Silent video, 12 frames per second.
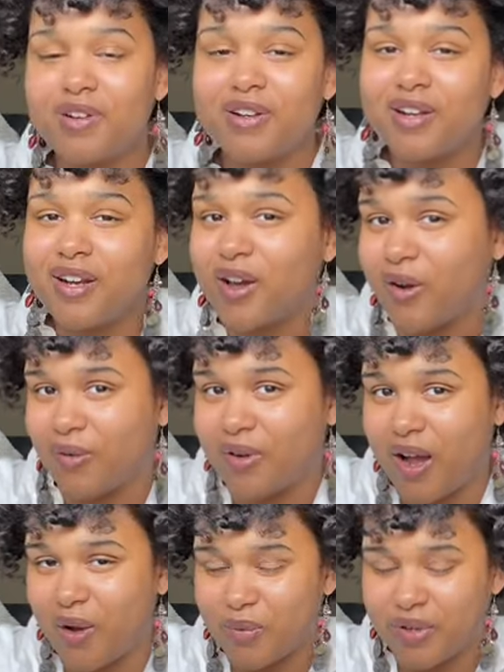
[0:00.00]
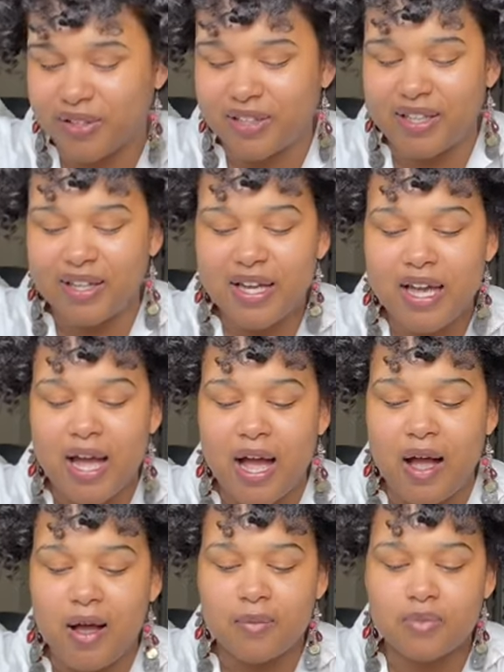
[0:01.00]
No, not really.
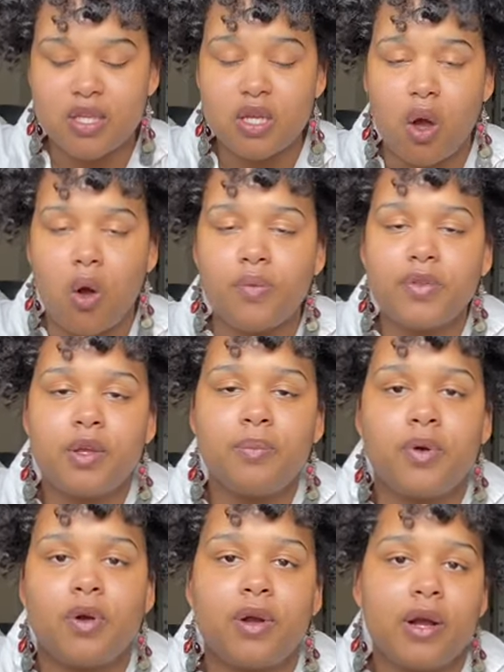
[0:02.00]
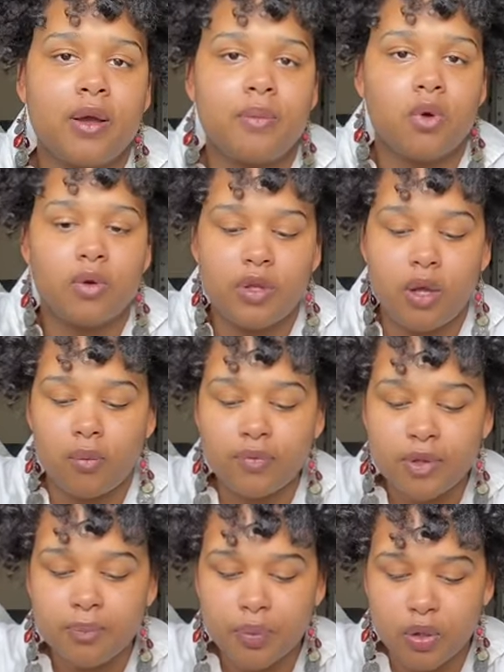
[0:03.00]
Um, the only program or the
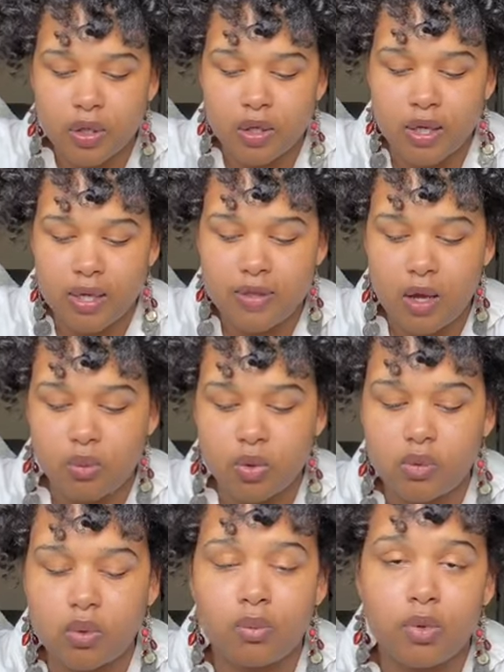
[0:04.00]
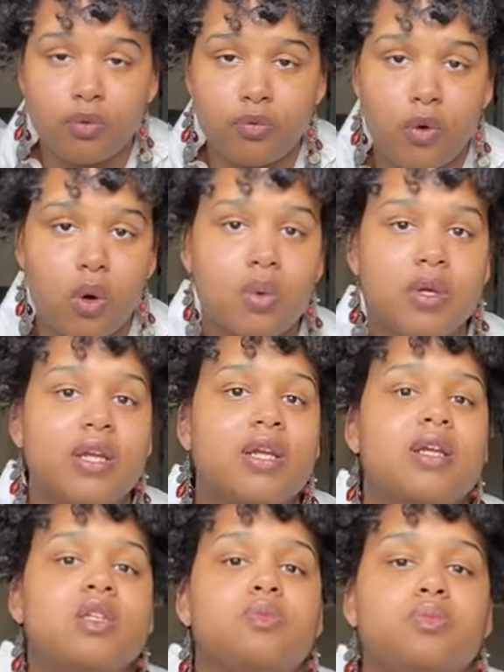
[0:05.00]
only book that we will move forward
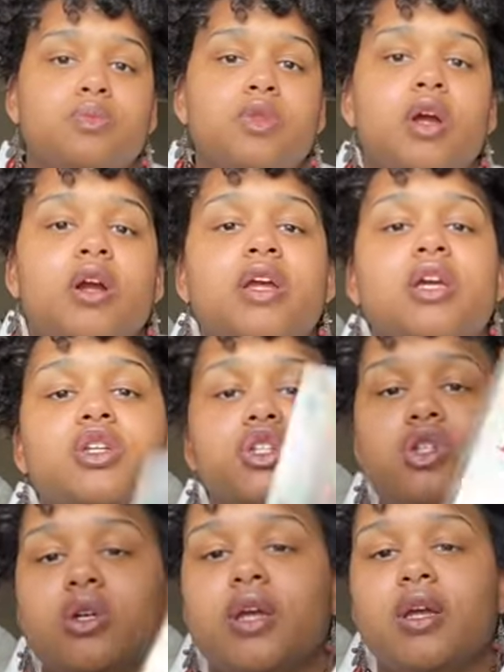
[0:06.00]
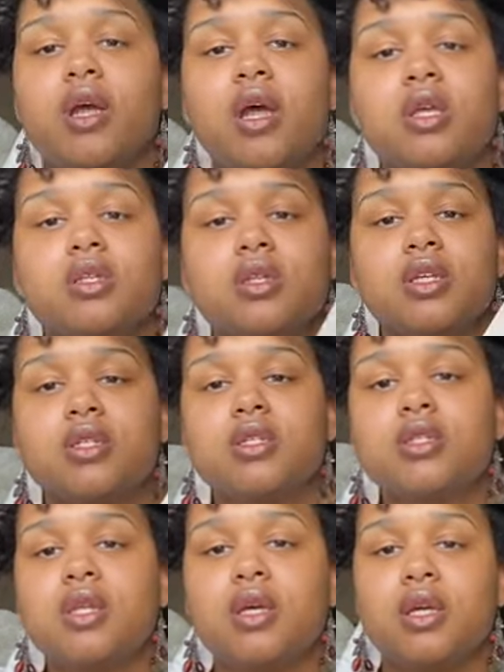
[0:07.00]
in is their history. So this
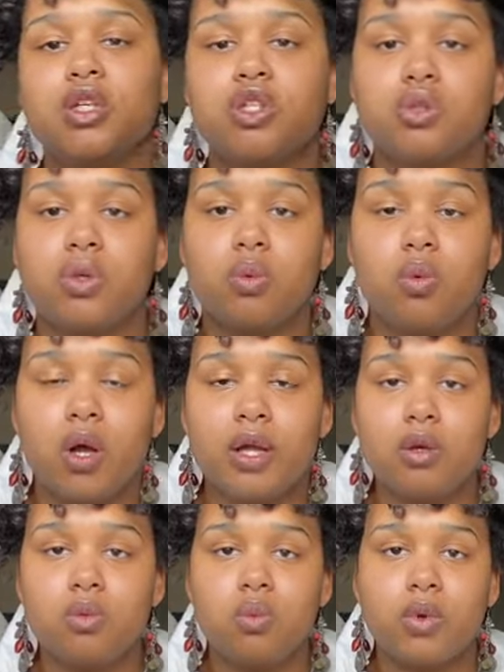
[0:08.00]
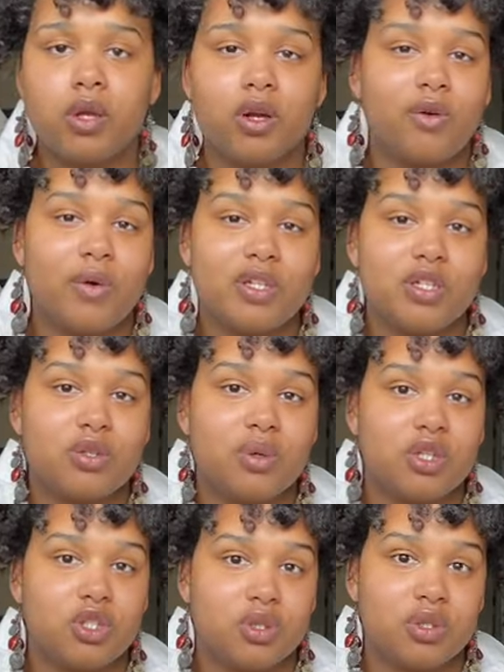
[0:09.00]
is the history one. We are going to do
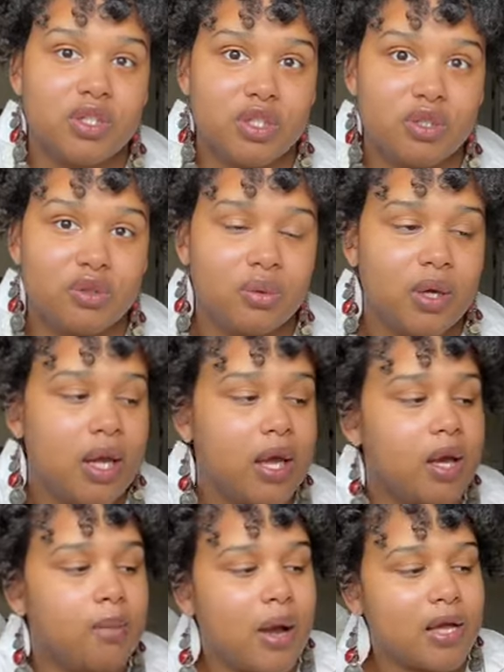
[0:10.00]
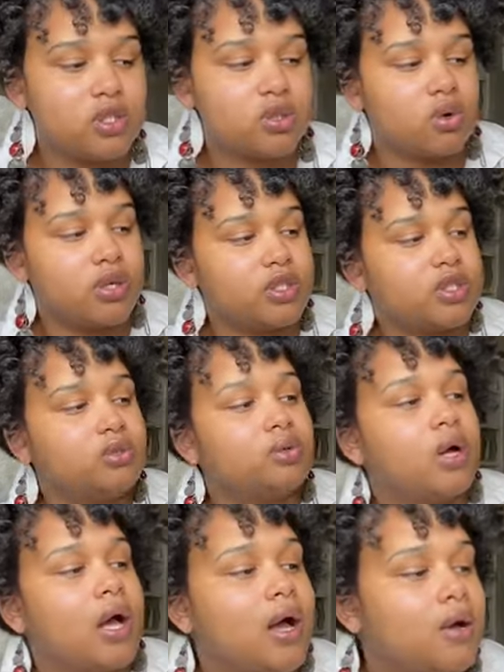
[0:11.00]
history two, my story two.
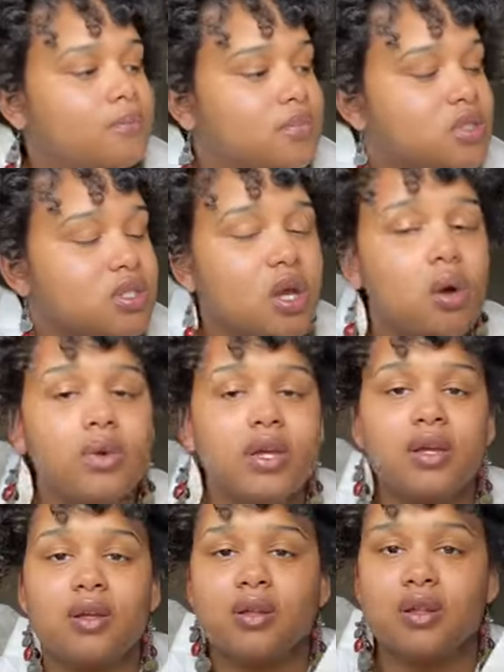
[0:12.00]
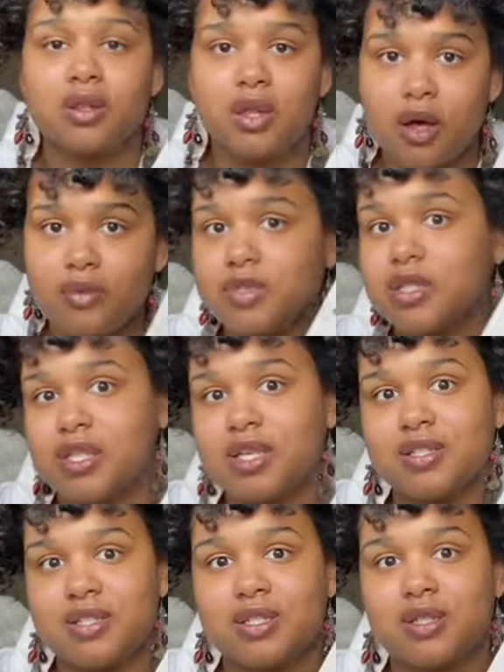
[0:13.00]
Um, Zoe loves
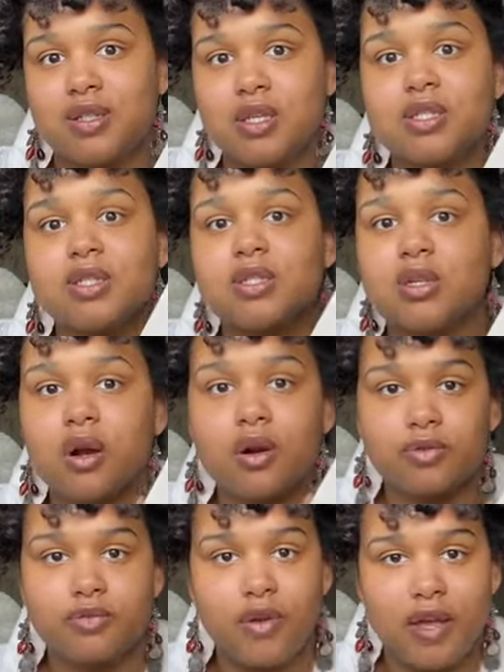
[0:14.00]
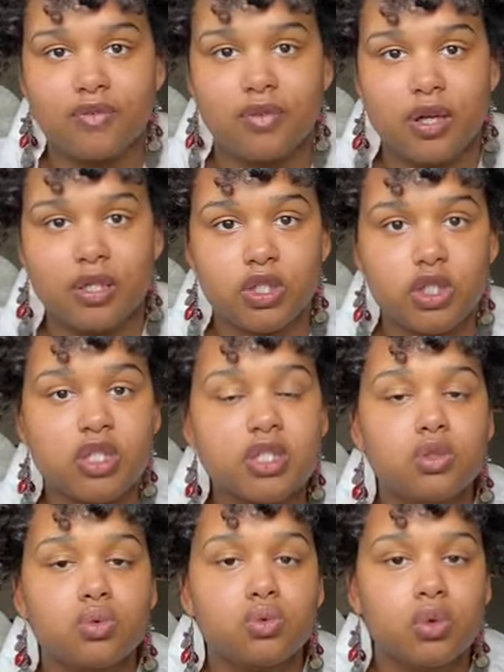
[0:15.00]
this. This is her favorite.
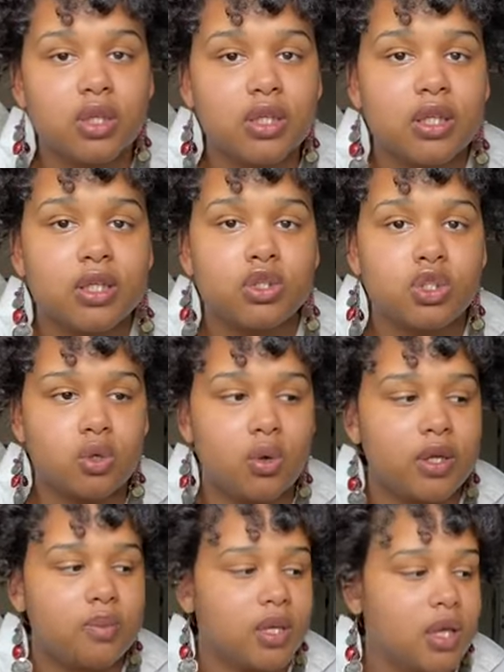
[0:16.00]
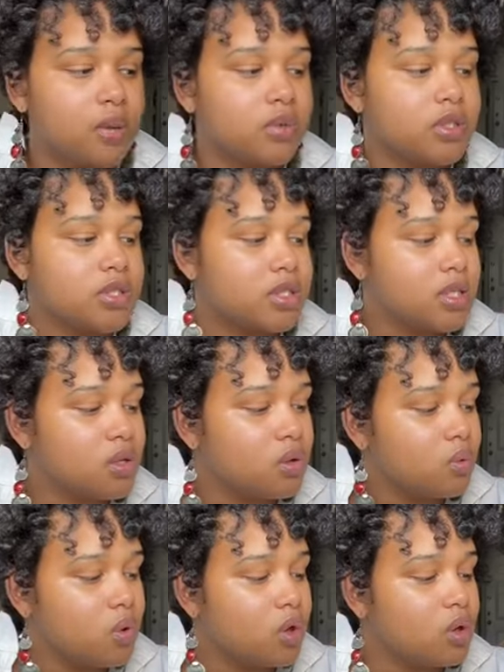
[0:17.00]
She's really enjoyed being able to see the
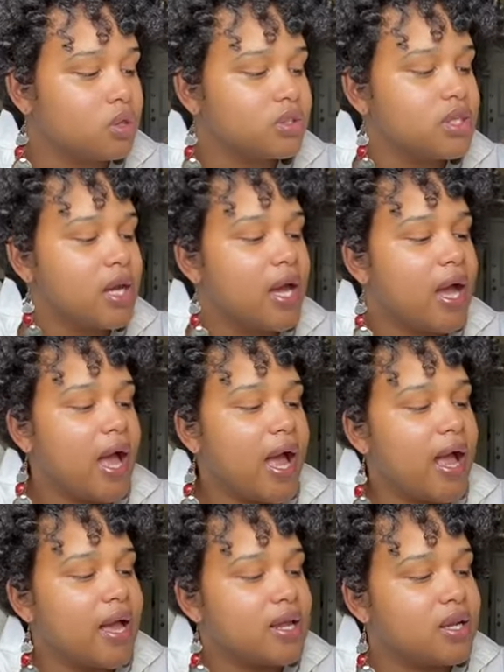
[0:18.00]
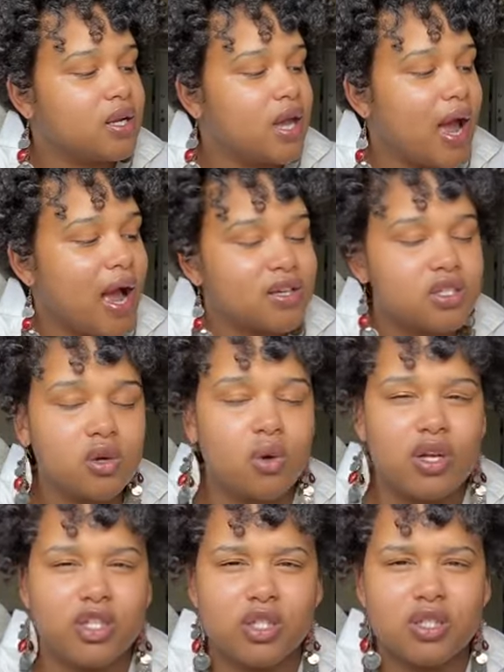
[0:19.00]
world and ask
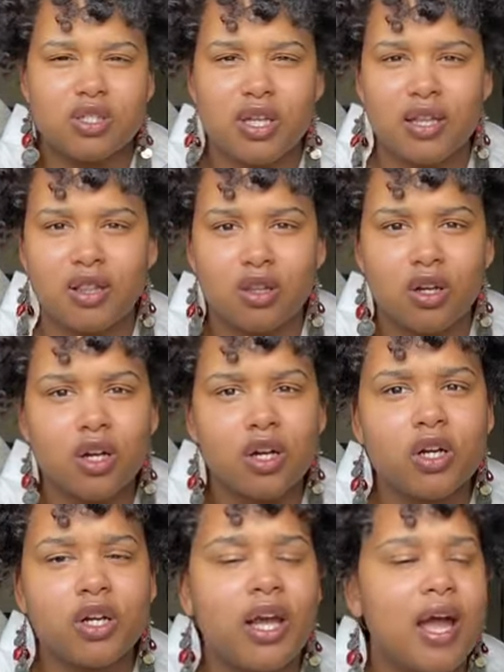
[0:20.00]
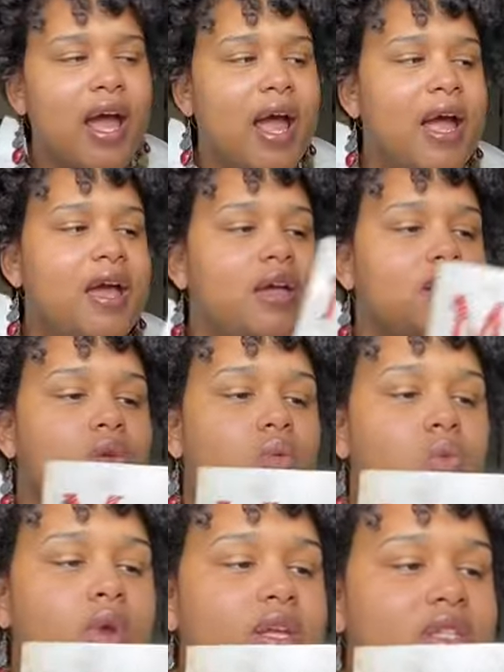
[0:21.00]
questions and learn. And
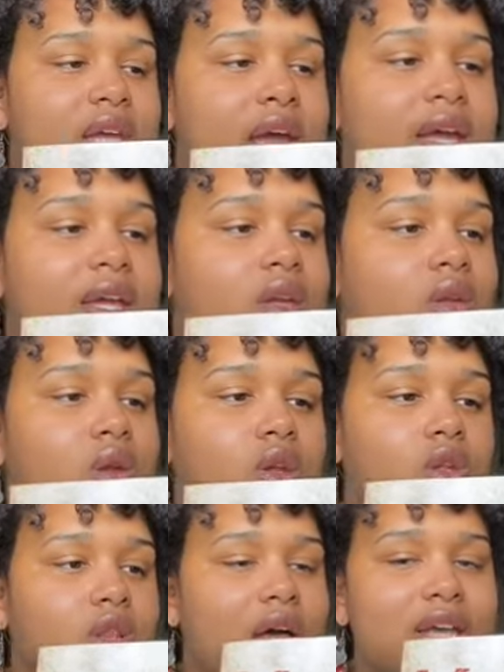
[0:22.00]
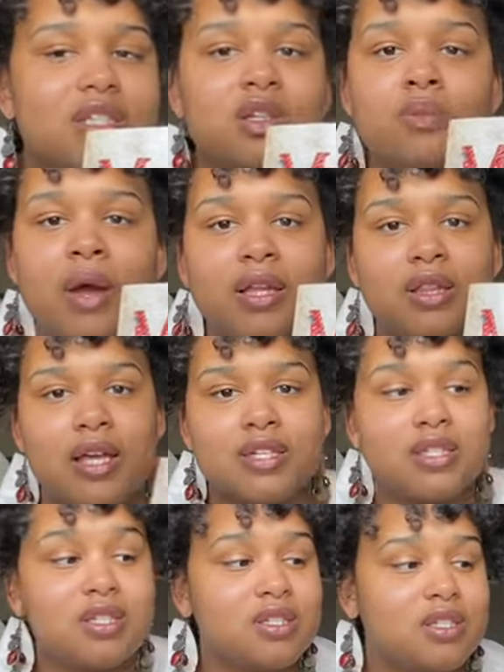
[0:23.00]
we take it lesson by
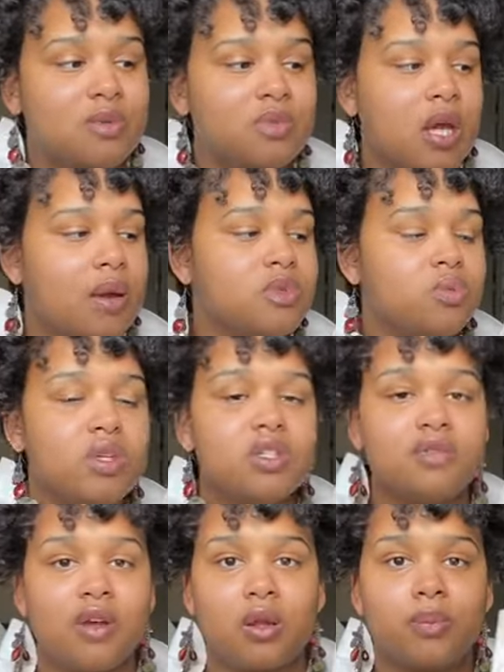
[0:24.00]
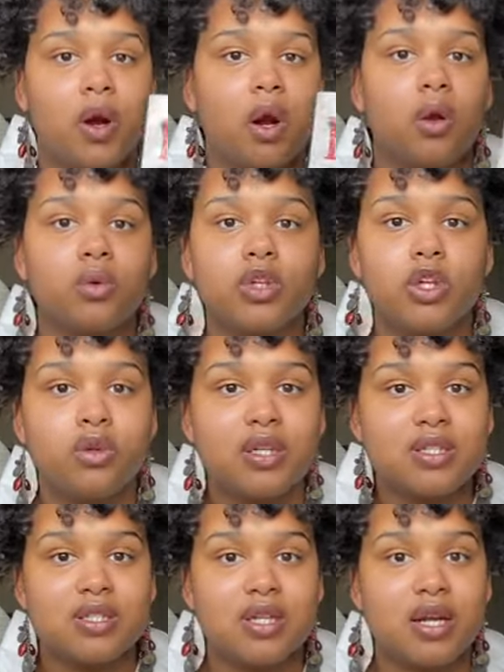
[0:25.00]
lesson, and sometimes we develop our own
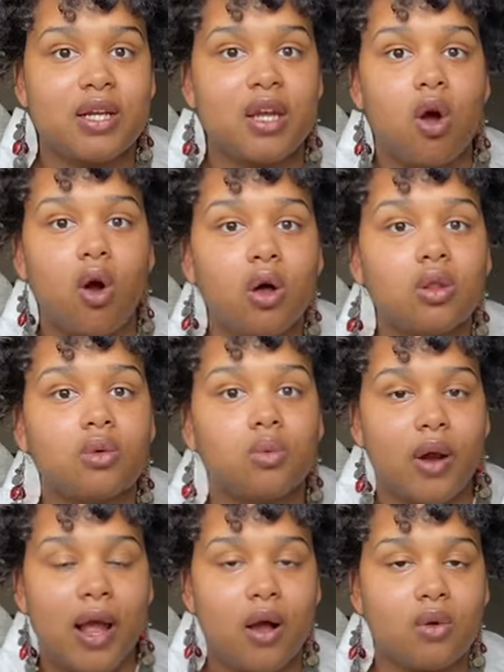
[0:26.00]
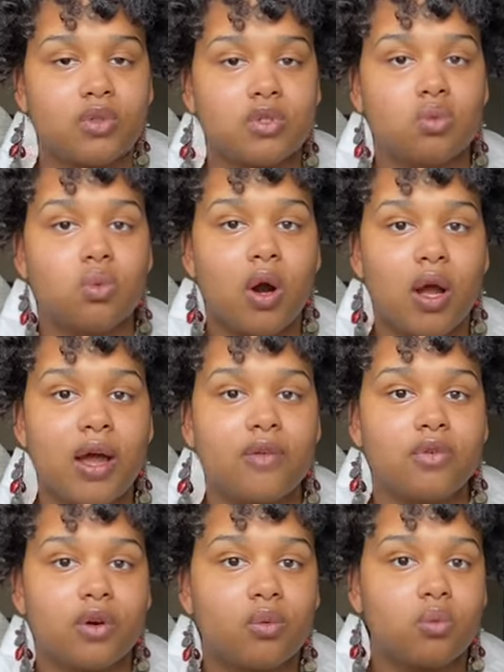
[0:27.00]
unit study all around
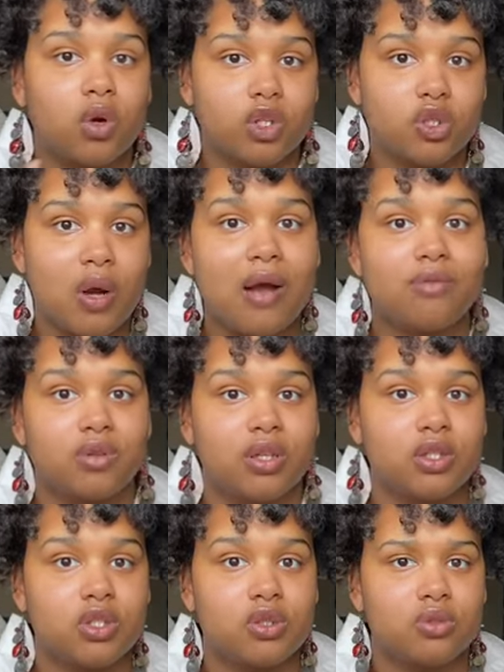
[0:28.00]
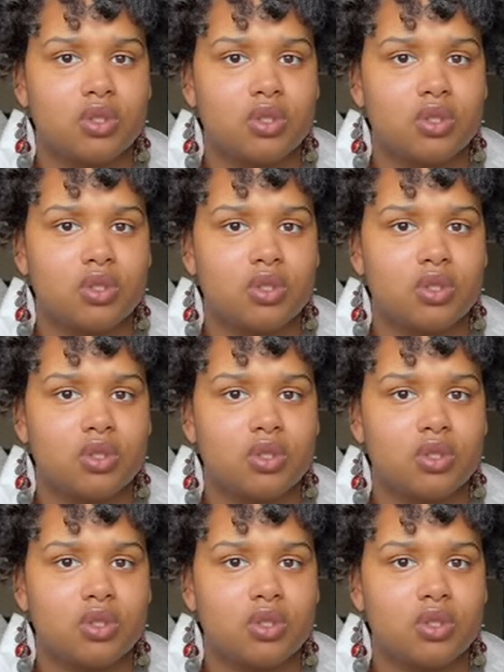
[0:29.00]
wherever we're traveling to.